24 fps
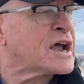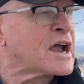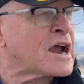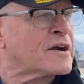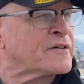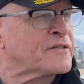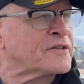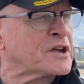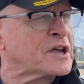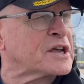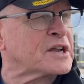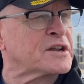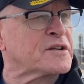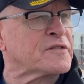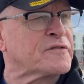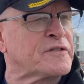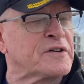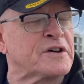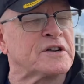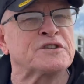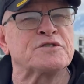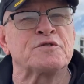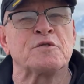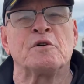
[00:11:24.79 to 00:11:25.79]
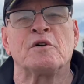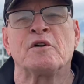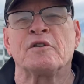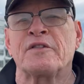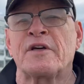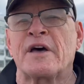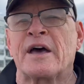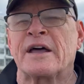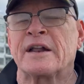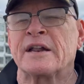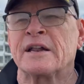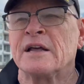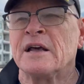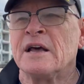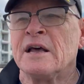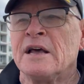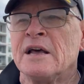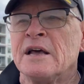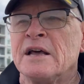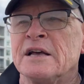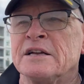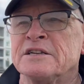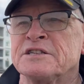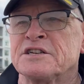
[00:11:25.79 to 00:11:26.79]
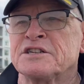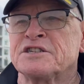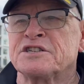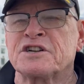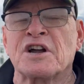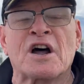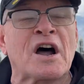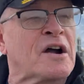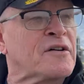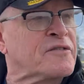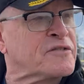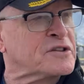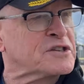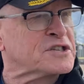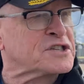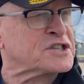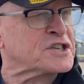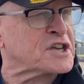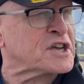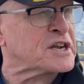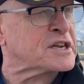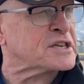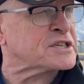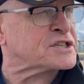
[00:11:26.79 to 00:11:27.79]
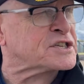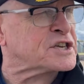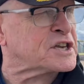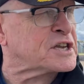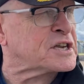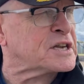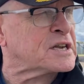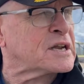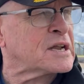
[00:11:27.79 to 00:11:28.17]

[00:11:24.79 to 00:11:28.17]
every individual that was a sovereign citizen.